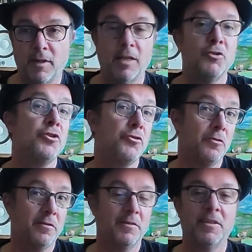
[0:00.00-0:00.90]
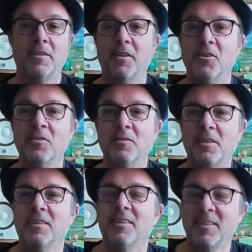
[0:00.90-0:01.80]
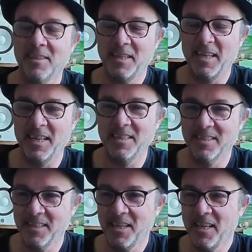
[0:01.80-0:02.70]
as you do, and